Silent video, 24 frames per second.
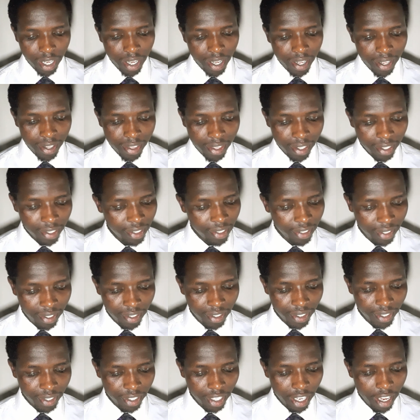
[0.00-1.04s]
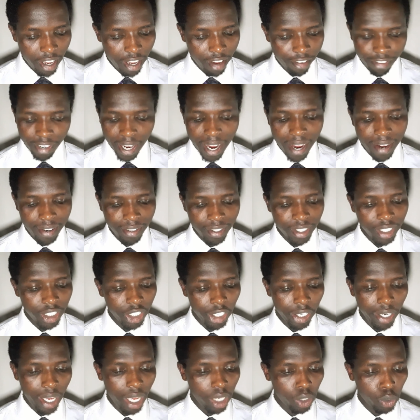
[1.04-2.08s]
"These things have I
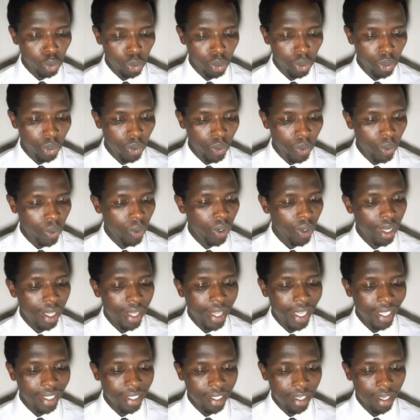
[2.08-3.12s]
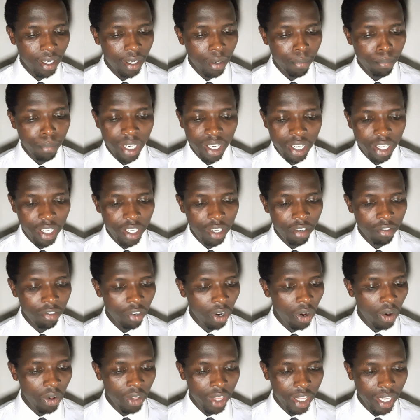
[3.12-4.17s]
written unto you, that believe
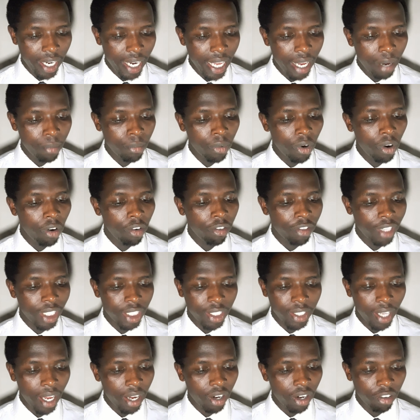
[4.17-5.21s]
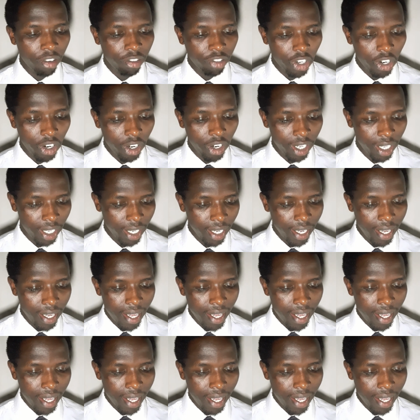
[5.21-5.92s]
on the name of the Son of God,